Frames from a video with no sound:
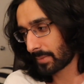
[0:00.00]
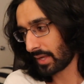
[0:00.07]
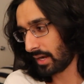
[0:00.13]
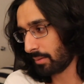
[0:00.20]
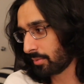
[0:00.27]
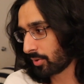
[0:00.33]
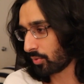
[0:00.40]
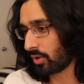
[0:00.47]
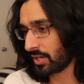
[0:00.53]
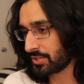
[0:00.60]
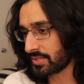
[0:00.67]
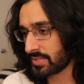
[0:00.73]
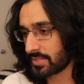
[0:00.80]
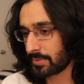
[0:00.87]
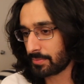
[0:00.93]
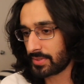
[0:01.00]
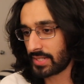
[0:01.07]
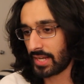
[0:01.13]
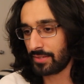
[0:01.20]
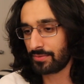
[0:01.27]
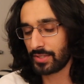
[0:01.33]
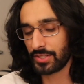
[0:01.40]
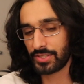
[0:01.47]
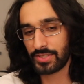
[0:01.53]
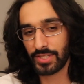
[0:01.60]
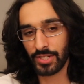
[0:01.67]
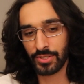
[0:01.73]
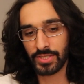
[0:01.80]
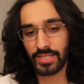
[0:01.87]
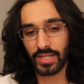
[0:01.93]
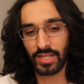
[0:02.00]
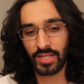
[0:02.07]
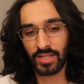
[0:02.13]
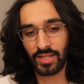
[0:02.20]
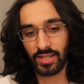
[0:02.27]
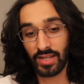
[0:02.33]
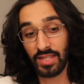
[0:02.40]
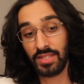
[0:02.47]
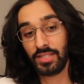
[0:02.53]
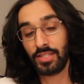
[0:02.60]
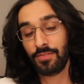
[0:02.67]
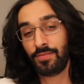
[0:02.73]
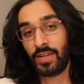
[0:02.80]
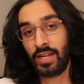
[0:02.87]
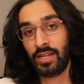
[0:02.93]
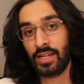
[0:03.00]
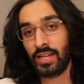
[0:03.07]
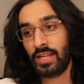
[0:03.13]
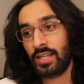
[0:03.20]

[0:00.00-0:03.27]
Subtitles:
remember watching some Seinfeld shows. I think they're fun.